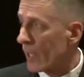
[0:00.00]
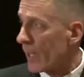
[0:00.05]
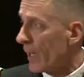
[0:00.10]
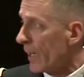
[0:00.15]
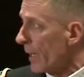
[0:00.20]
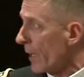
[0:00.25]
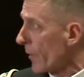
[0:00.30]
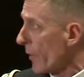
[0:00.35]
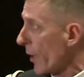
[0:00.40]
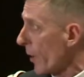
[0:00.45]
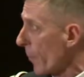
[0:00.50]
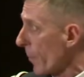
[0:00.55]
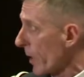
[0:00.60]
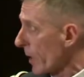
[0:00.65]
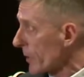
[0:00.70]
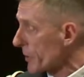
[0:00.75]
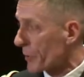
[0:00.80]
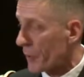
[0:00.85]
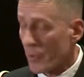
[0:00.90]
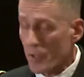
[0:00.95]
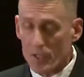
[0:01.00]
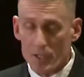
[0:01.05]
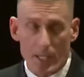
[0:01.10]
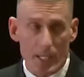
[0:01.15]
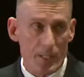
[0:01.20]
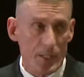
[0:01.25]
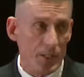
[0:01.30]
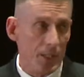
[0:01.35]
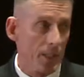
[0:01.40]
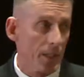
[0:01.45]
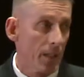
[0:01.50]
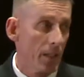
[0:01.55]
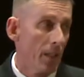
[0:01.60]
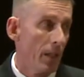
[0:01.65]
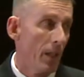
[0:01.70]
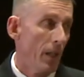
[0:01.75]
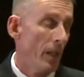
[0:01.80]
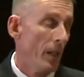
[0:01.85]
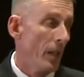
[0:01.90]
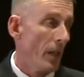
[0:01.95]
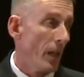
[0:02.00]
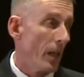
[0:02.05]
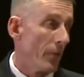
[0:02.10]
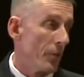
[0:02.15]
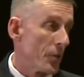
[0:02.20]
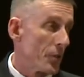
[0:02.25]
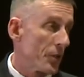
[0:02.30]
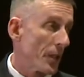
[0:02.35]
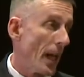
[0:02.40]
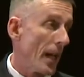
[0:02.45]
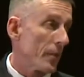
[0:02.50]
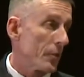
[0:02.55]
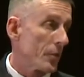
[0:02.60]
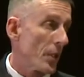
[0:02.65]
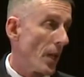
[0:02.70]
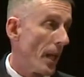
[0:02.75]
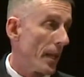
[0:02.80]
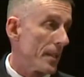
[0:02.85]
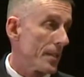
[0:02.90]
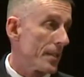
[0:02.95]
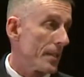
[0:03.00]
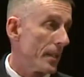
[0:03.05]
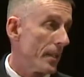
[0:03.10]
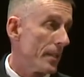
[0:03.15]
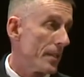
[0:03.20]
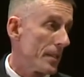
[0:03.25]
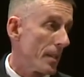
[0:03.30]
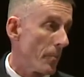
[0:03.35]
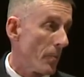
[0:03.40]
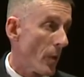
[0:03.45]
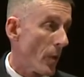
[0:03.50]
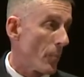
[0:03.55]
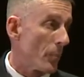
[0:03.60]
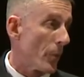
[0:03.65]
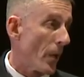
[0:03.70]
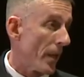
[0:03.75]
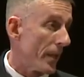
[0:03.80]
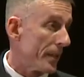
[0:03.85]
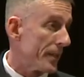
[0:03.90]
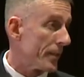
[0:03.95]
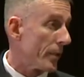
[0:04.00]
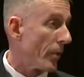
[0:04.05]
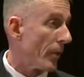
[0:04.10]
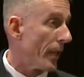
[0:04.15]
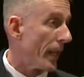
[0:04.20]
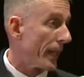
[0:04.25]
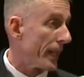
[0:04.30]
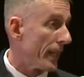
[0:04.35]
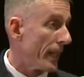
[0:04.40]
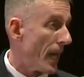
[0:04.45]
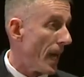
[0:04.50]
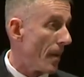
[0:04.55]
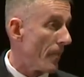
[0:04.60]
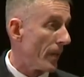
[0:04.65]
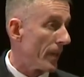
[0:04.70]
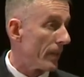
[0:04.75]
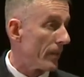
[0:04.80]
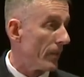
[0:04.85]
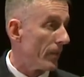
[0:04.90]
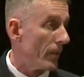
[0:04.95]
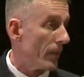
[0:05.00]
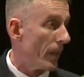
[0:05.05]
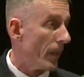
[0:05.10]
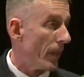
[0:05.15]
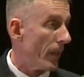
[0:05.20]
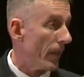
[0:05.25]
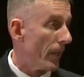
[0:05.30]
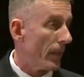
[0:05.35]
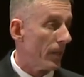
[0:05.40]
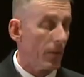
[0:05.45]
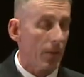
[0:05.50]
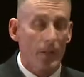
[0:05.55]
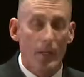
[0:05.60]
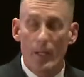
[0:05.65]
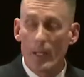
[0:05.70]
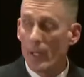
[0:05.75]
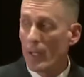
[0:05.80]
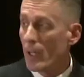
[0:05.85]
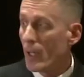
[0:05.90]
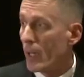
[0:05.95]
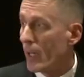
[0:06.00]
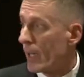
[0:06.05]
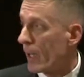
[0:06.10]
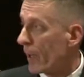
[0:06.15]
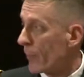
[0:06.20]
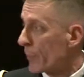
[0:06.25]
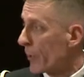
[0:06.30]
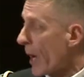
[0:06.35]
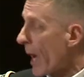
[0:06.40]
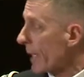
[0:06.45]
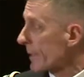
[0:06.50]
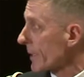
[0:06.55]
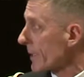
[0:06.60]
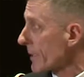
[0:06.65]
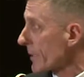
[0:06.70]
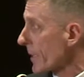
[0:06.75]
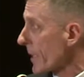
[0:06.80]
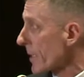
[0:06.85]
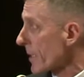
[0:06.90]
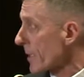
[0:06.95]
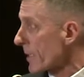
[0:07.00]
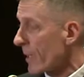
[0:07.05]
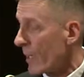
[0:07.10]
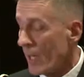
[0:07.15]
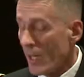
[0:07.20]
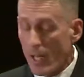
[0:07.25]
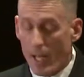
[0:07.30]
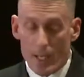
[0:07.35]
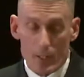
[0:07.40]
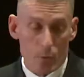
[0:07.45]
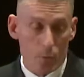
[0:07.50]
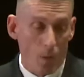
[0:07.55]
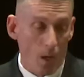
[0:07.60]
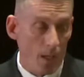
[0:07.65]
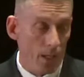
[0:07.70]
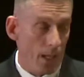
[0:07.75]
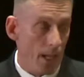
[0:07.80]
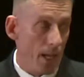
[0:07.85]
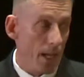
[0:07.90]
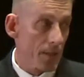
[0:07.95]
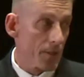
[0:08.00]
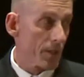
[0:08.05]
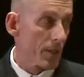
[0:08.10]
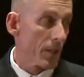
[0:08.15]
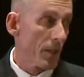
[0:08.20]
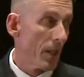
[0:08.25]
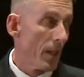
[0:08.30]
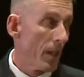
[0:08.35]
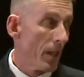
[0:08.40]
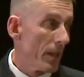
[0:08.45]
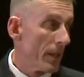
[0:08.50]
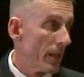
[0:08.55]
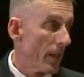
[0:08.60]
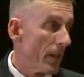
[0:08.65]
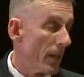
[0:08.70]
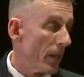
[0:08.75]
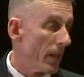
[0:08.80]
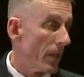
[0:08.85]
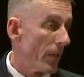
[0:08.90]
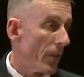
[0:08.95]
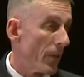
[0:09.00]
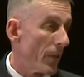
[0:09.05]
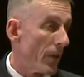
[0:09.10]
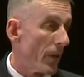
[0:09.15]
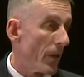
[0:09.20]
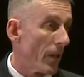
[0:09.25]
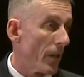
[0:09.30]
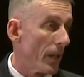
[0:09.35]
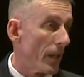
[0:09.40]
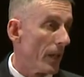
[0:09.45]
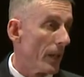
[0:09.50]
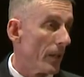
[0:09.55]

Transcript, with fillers: uh, their militarization of the South China Sea, some of their predatory economic uh, uh, practices, as well as their, their